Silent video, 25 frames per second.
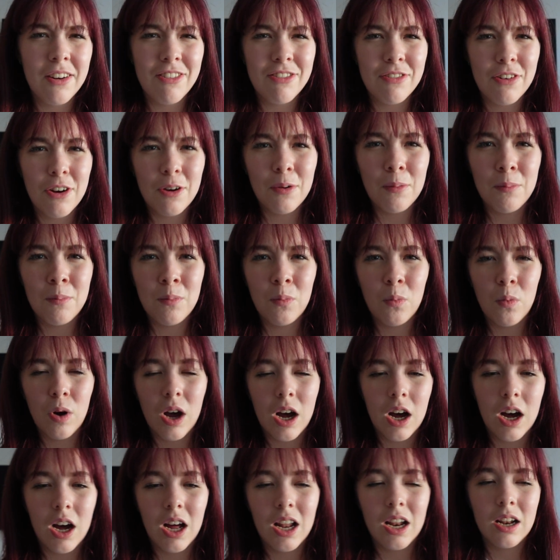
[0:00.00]
from
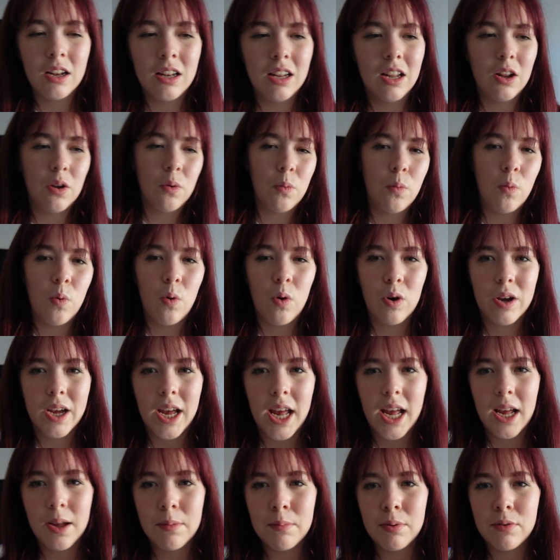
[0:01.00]
our little
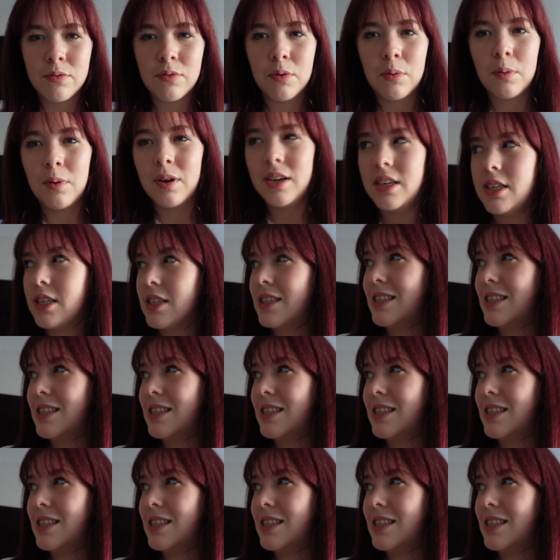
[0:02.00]
walking before we went to